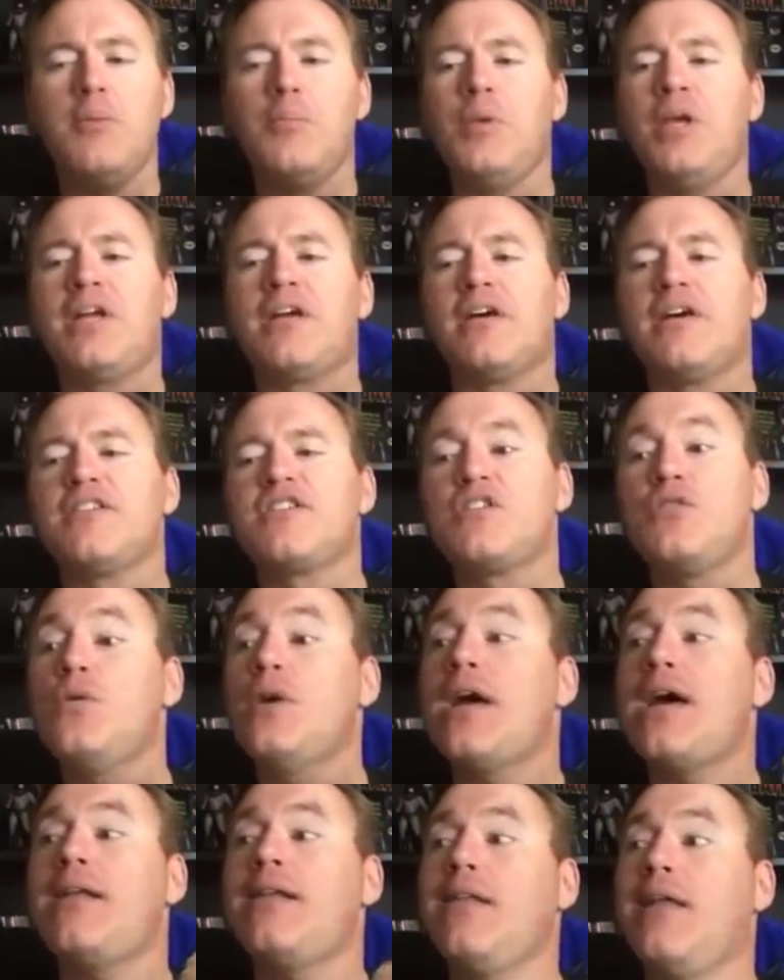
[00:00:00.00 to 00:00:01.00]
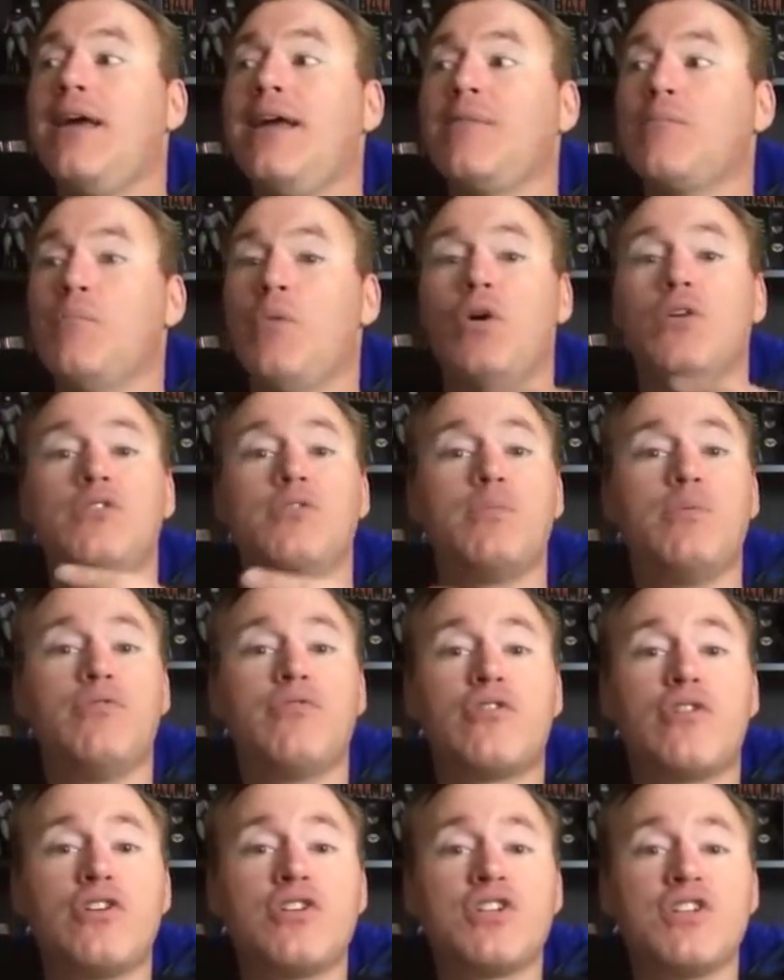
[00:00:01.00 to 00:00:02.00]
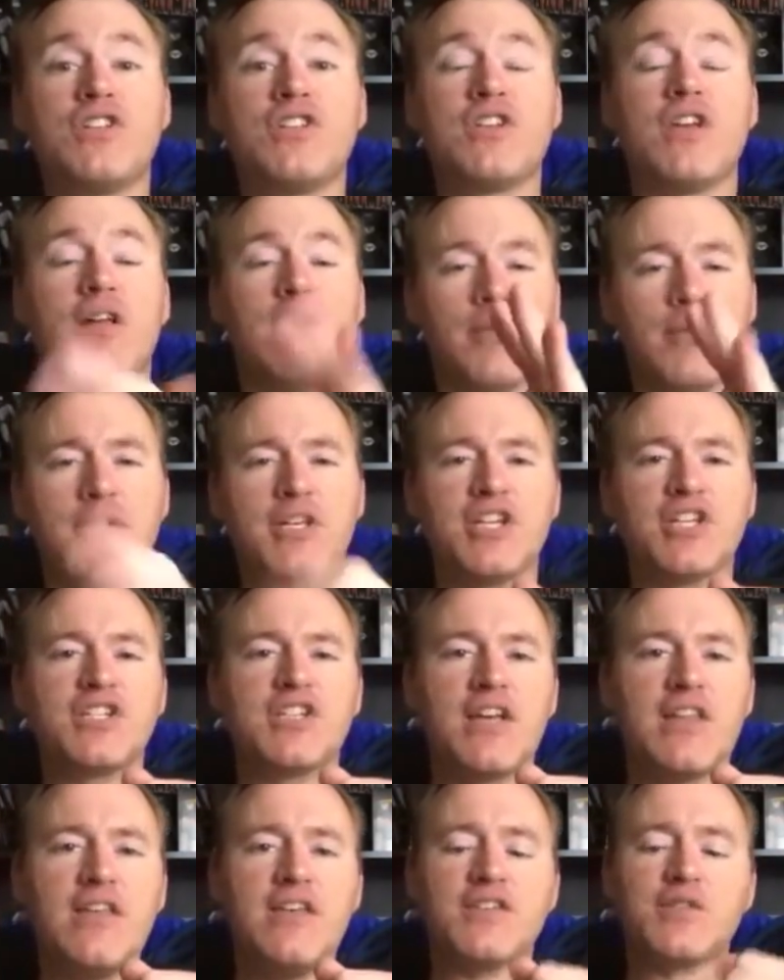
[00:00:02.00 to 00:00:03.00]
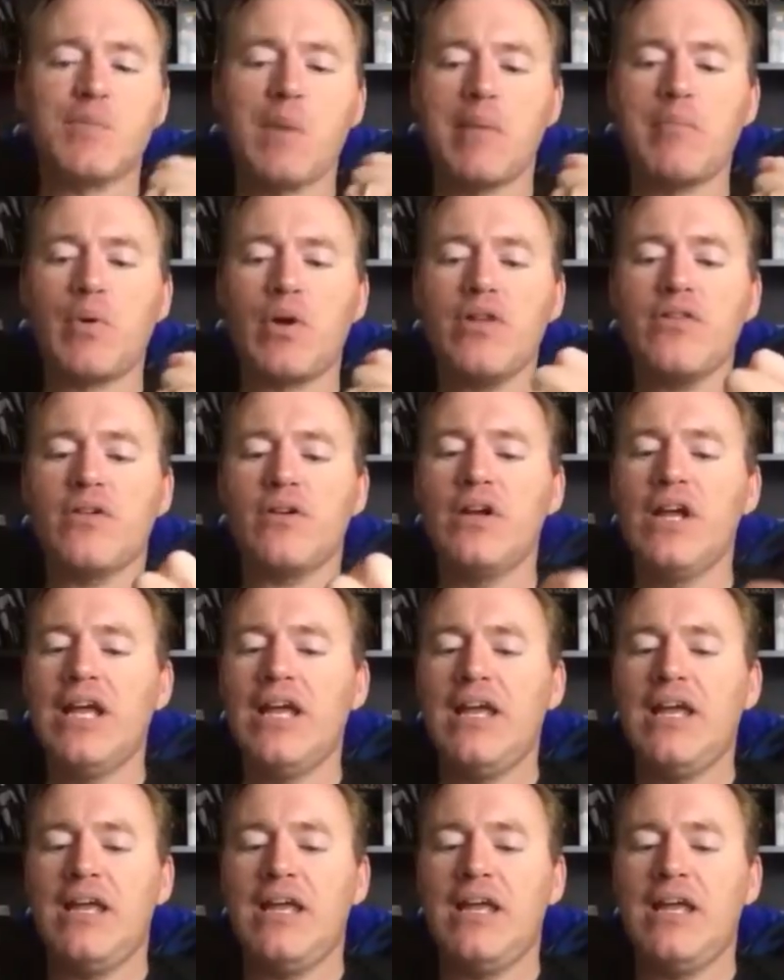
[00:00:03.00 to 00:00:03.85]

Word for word: Because you had like multiple versions. Let me just say this. My brother,